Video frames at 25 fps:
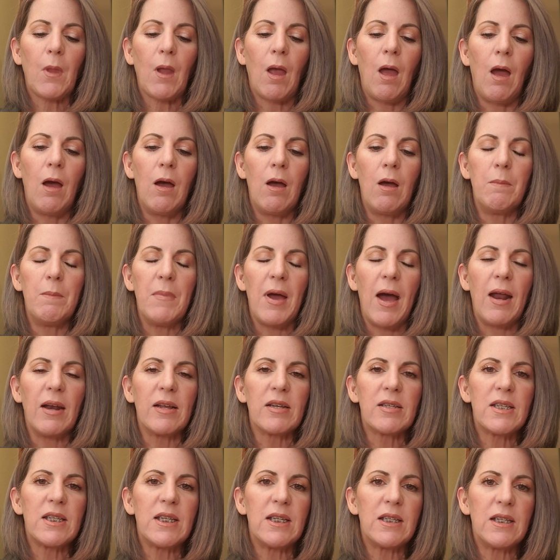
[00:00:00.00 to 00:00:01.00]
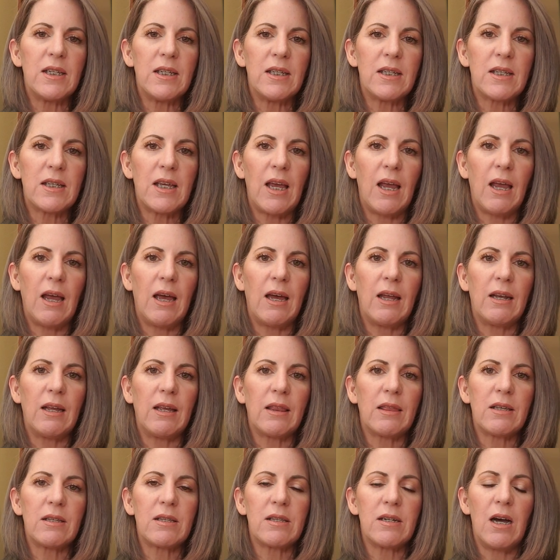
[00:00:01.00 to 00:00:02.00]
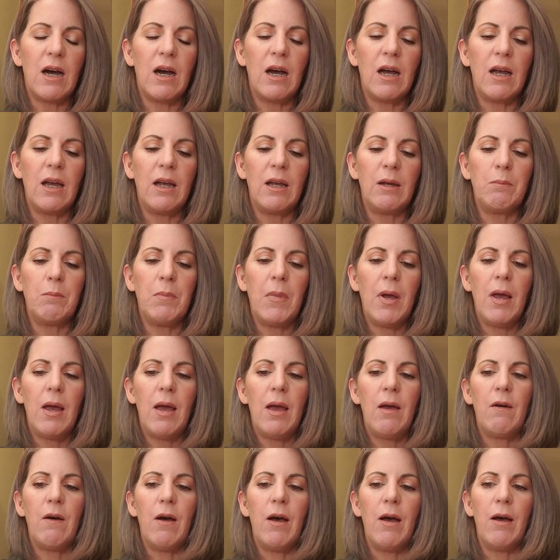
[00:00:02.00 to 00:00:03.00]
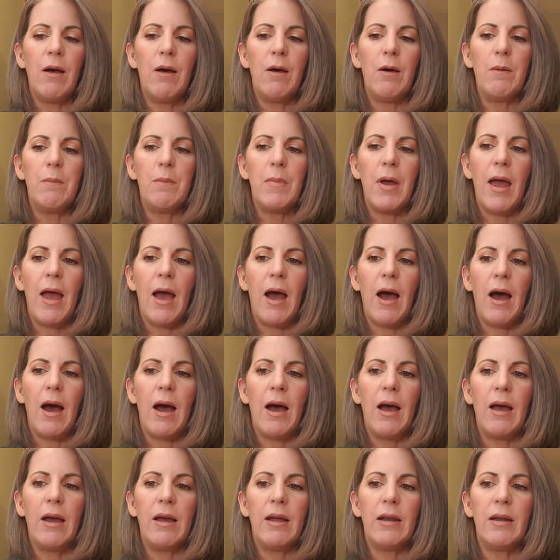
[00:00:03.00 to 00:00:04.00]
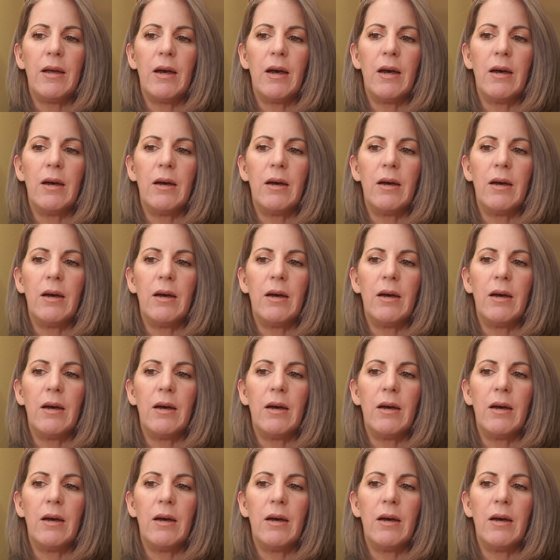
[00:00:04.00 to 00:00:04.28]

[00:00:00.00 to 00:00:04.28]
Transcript: Had a CT scan at the time, had